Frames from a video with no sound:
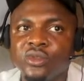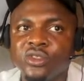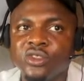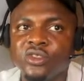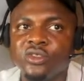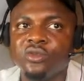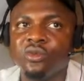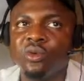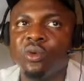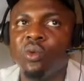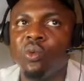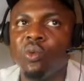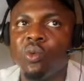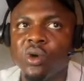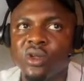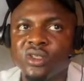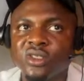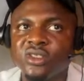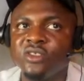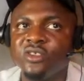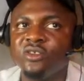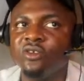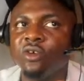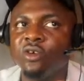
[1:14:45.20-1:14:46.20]
what
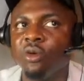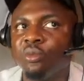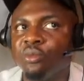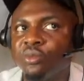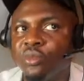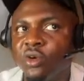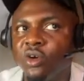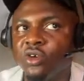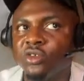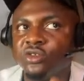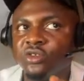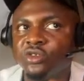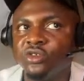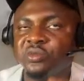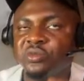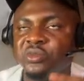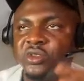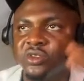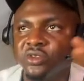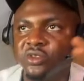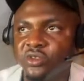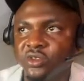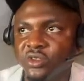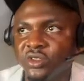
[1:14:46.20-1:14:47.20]
your bot should be
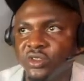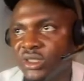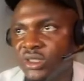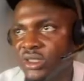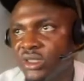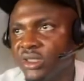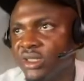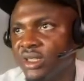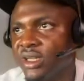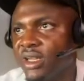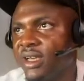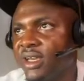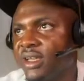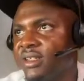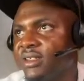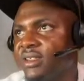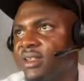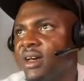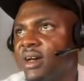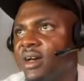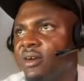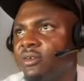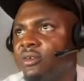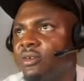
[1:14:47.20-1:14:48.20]
doing. Like now,
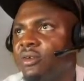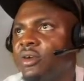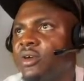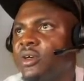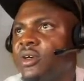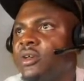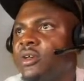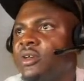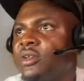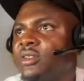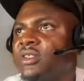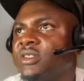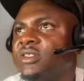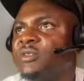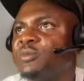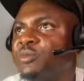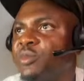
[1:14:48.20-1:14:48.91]
this bot